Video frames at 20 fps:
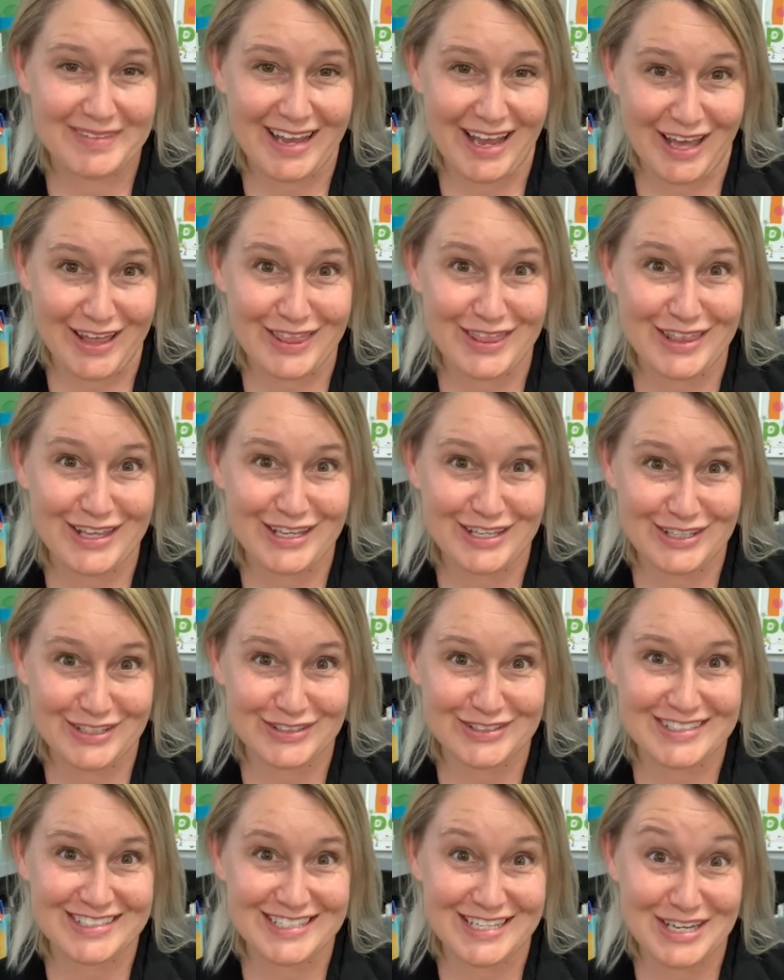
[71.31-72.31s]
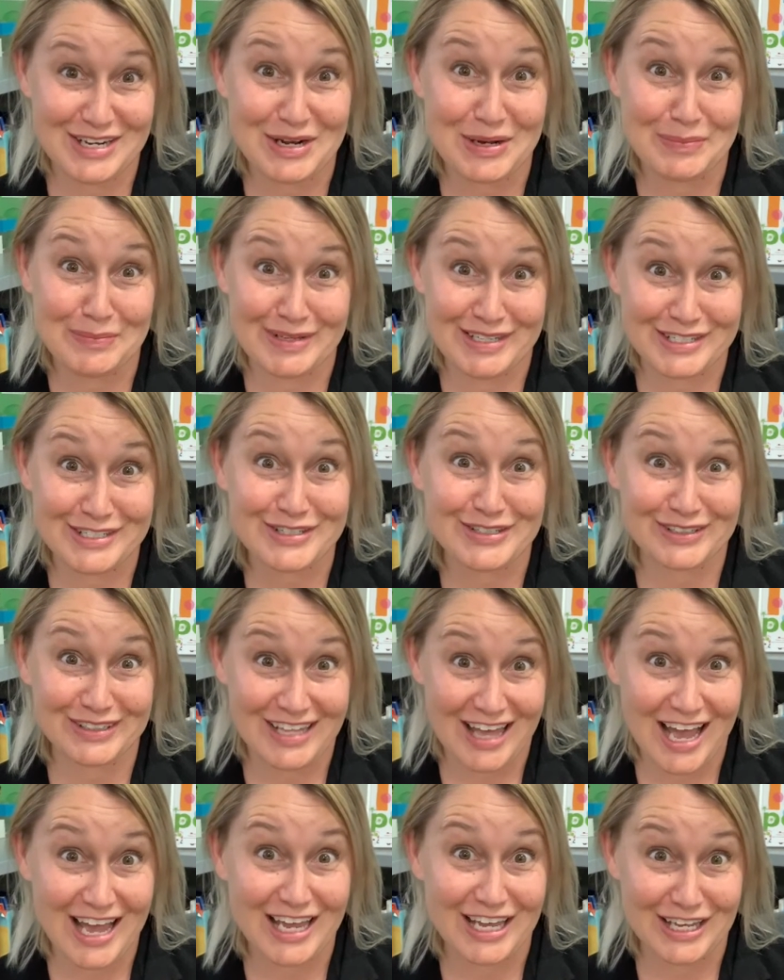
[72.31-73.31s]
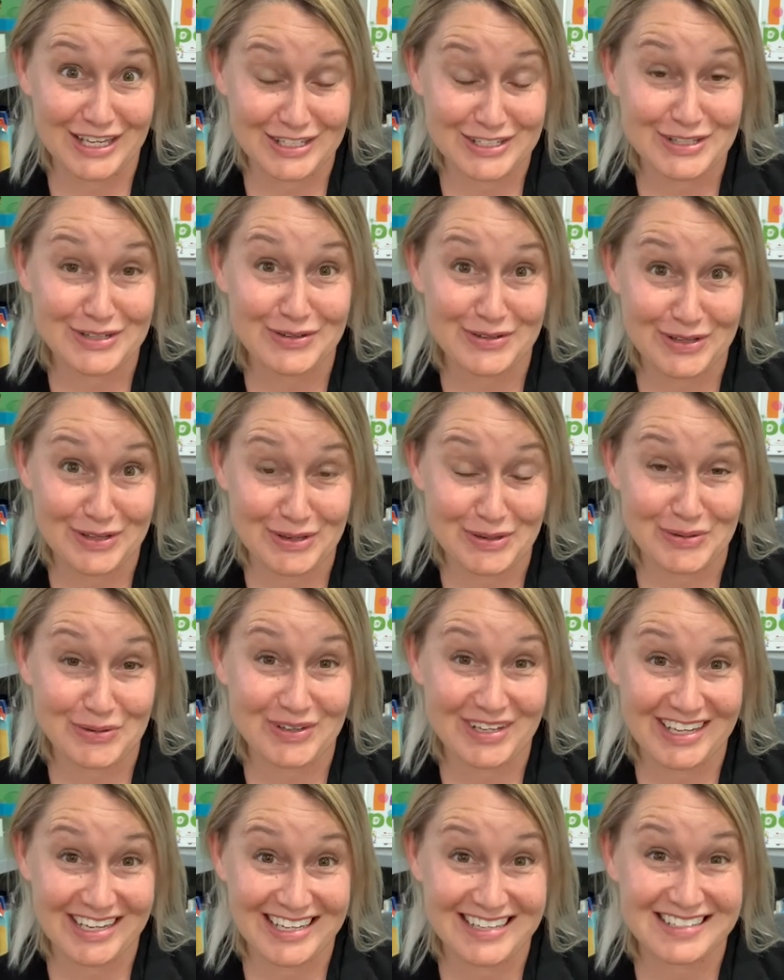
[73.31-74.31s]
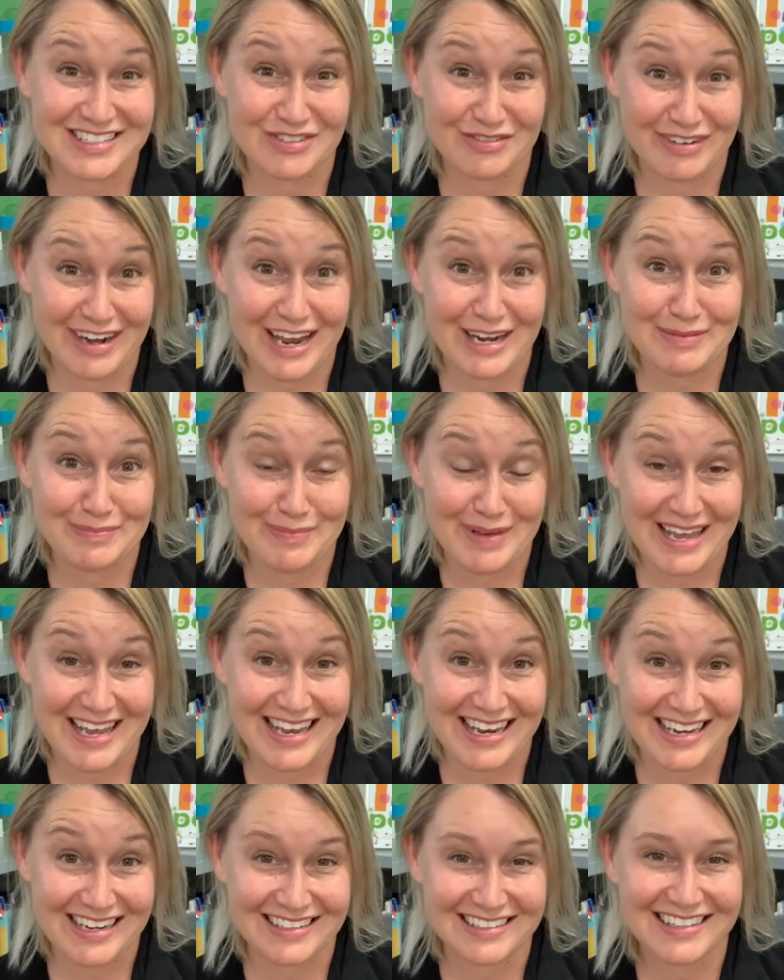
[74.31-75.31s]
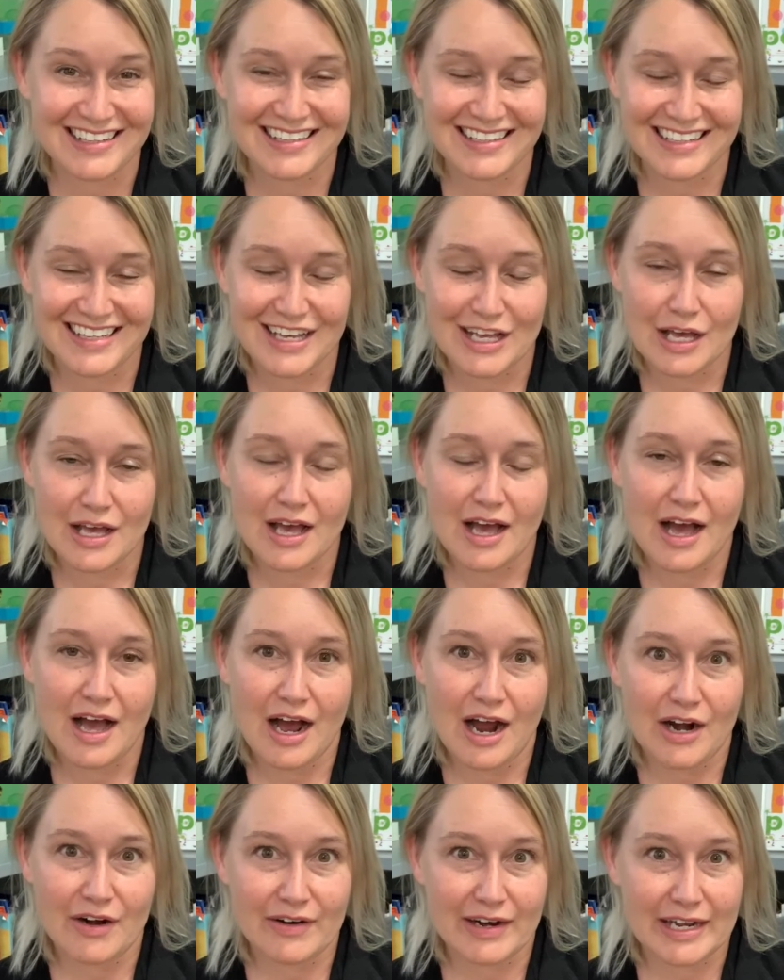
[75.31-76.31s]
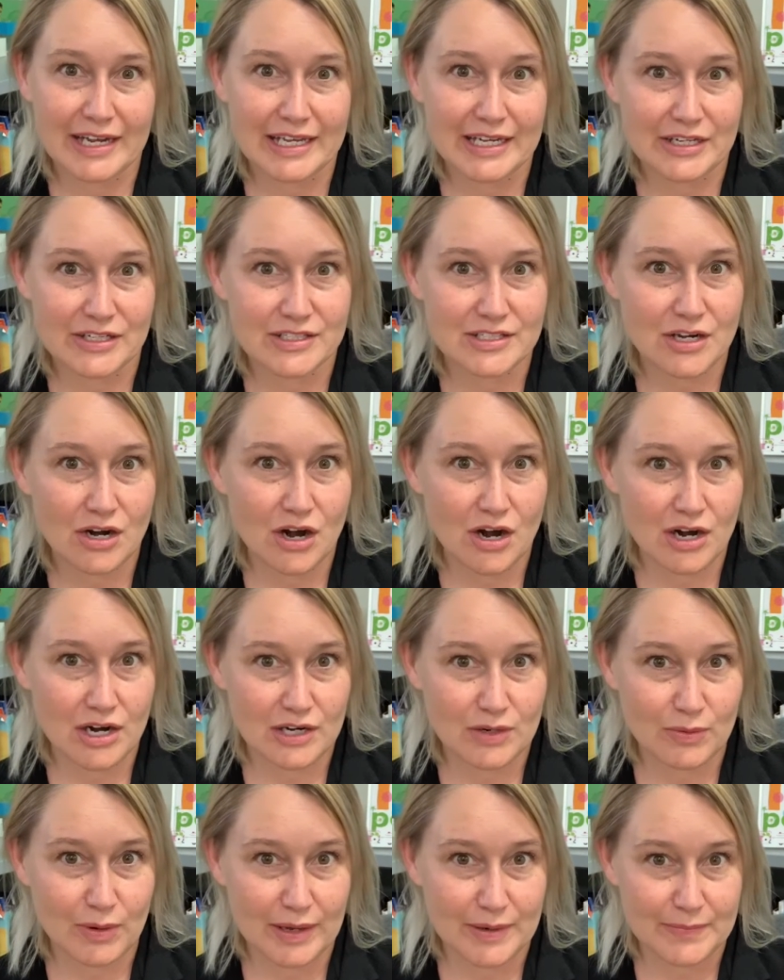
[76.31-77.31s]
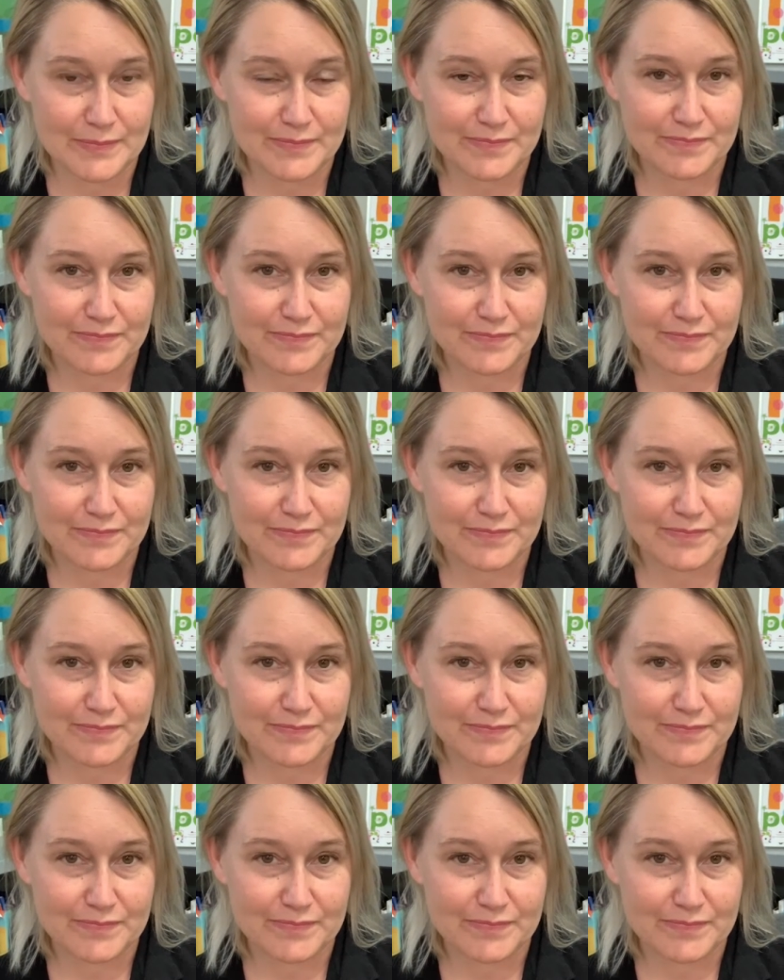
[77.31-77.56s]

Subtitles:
I think you'll see it on Mr. Lion, don't you? In his red mane. All right, here's a hard one.